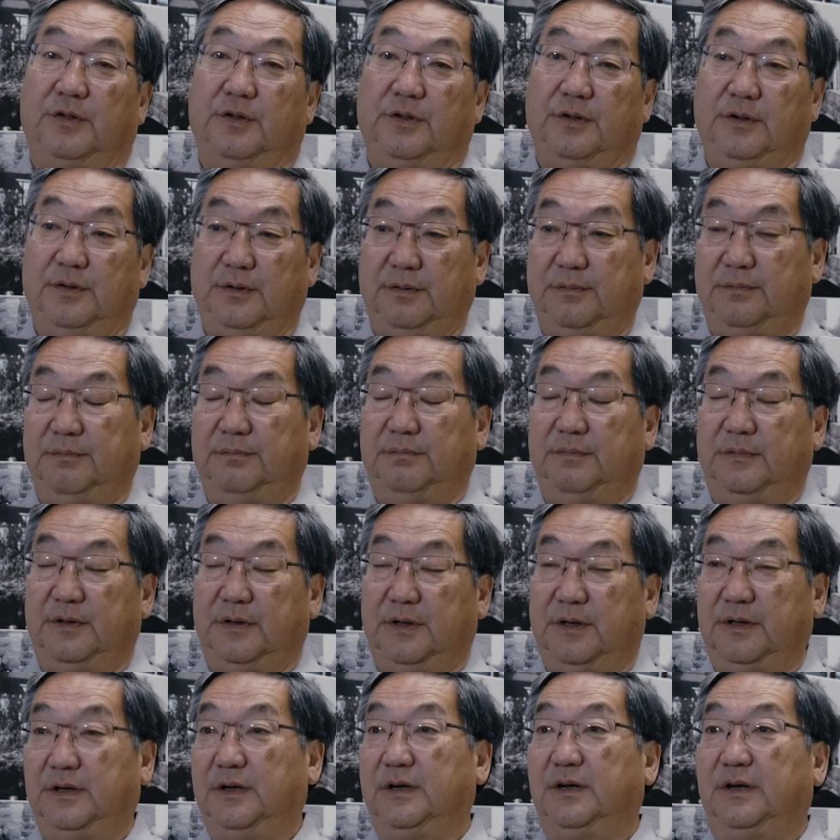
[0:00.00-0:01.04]
the
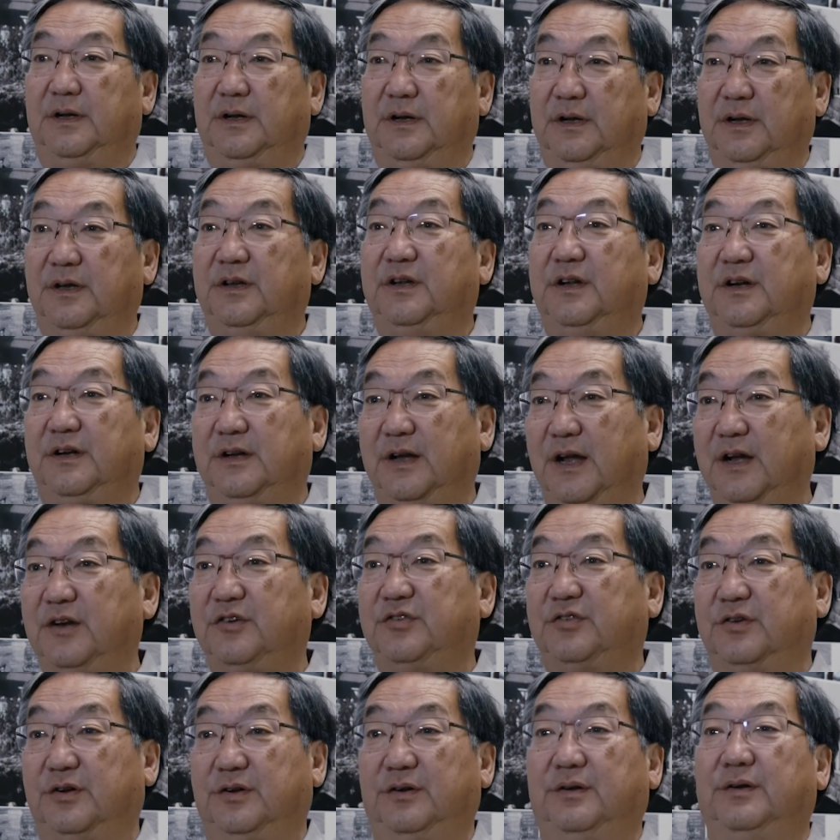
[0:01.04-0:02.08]

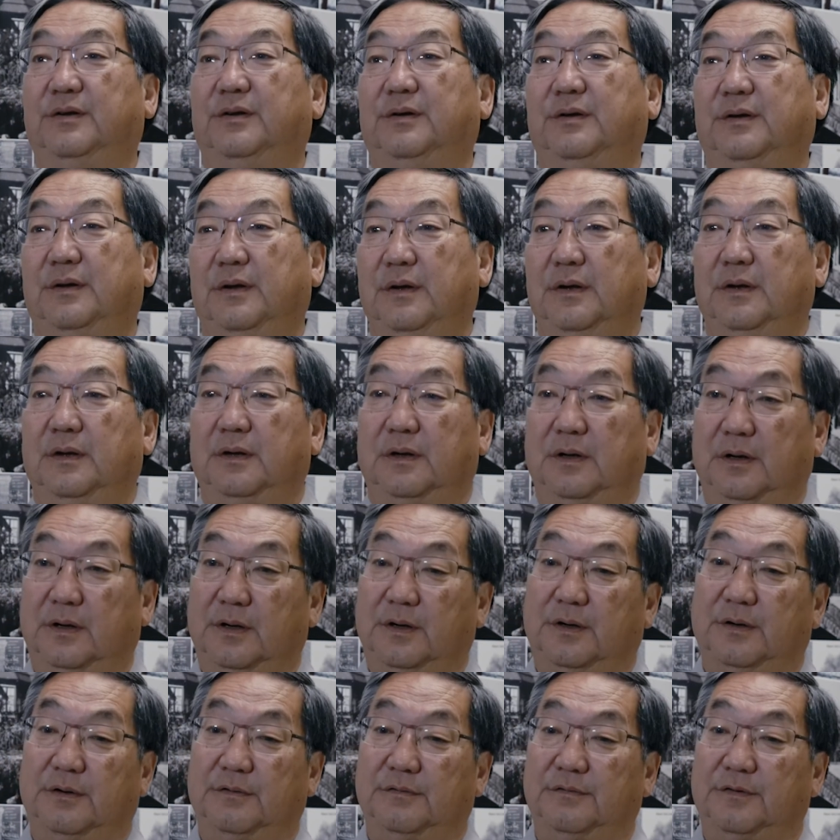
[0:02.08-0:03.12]
indignation
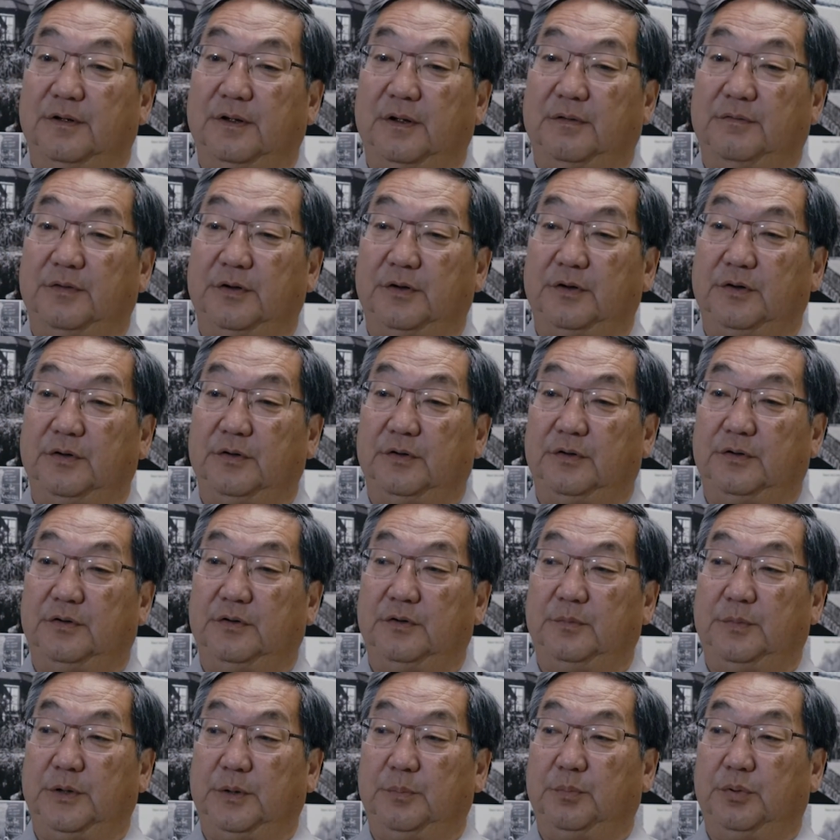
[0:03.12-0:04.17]
of having
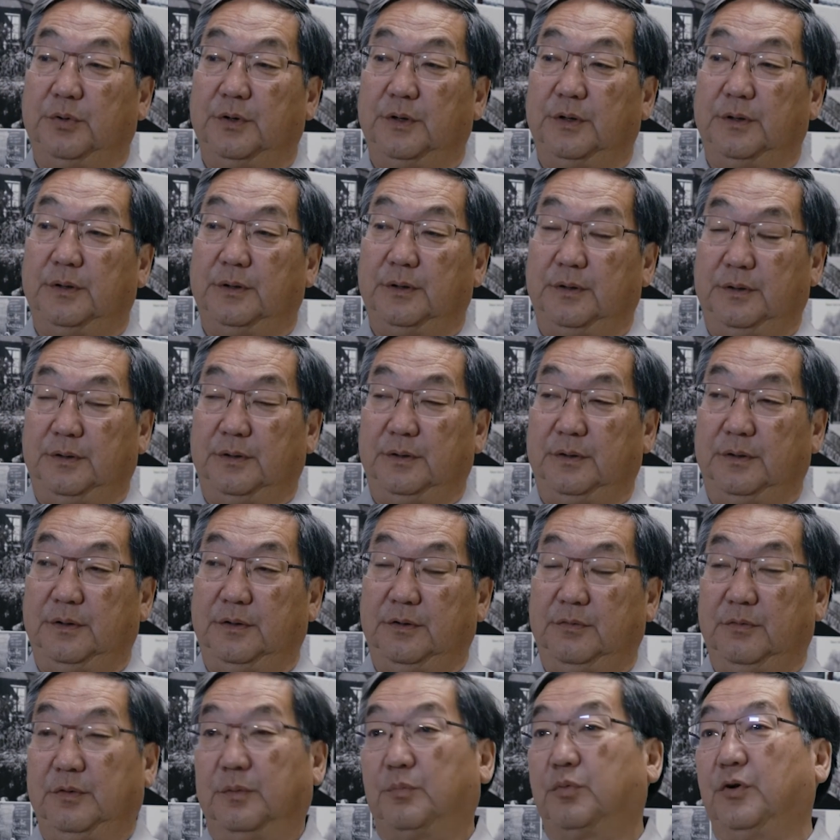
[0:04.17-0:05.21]
to be put
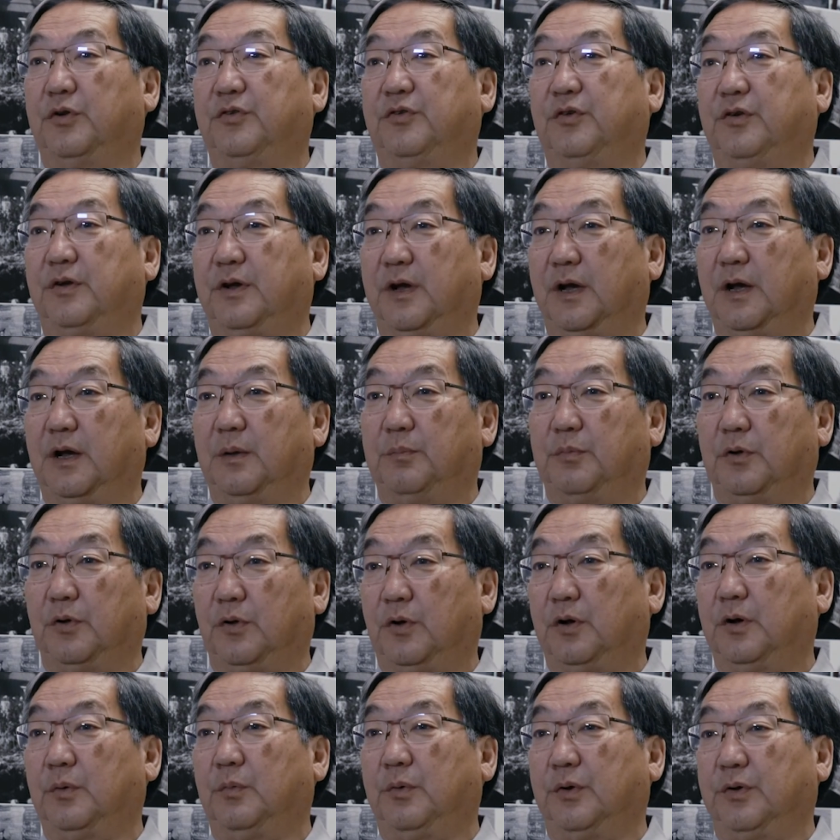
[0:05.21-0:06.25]
into a prison camp
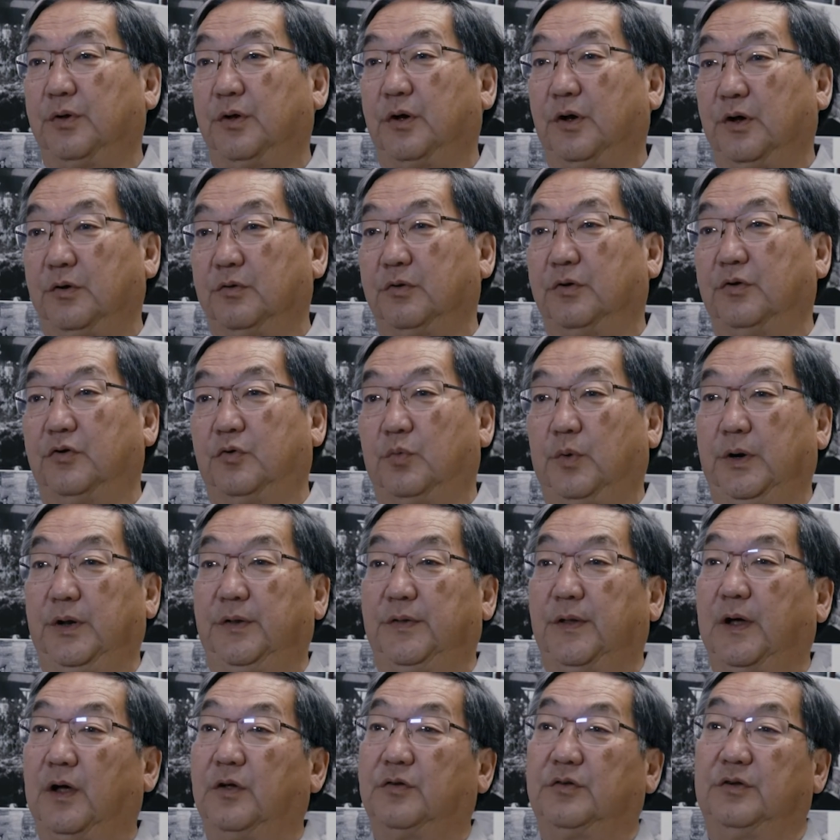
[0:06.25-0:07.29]
along with
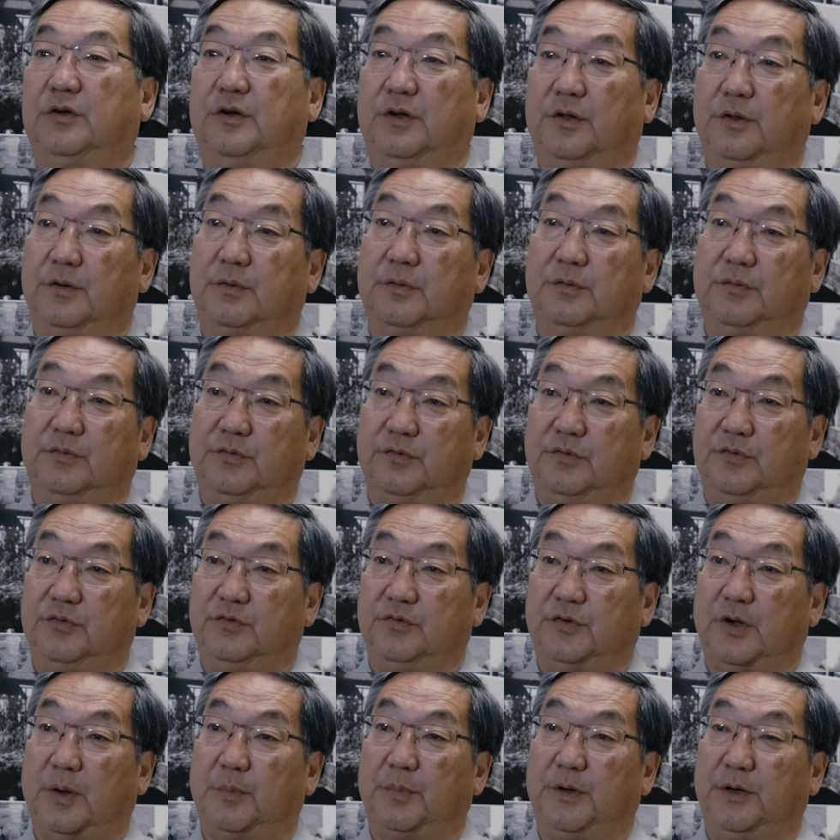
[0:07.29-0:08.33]
120,000 other
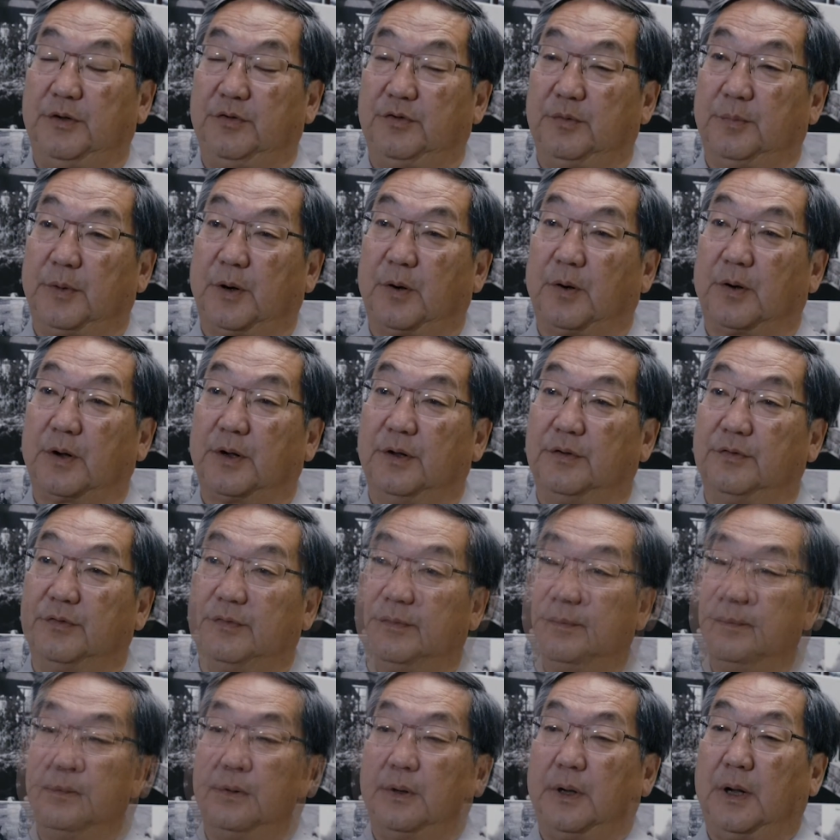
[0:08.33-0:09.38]
Japanese Americans.
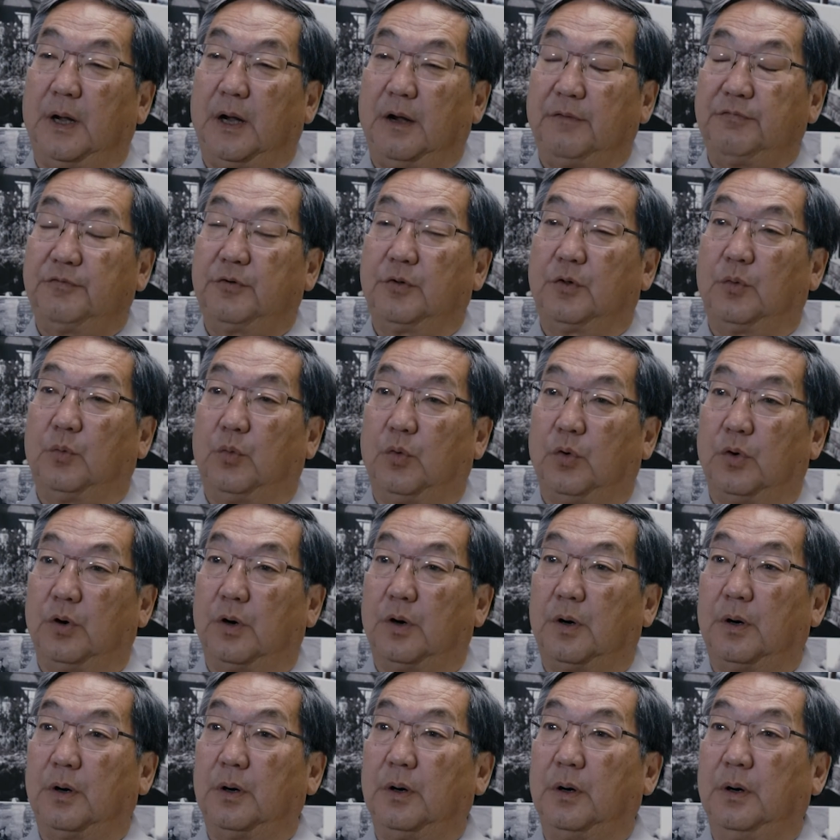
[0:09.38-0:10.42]
After the
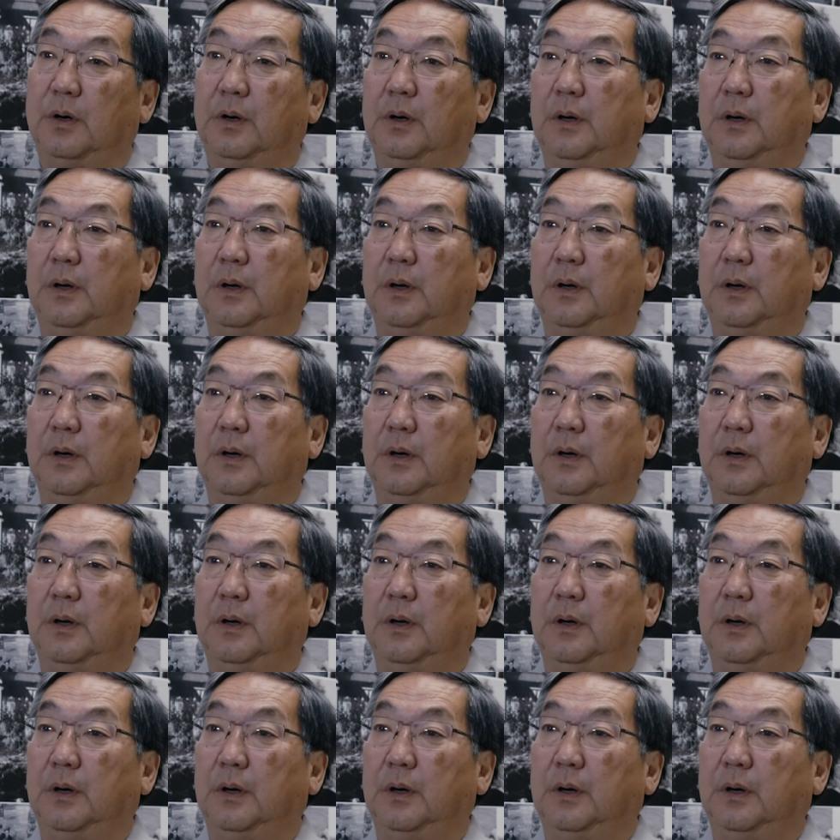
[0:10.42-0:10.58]
war,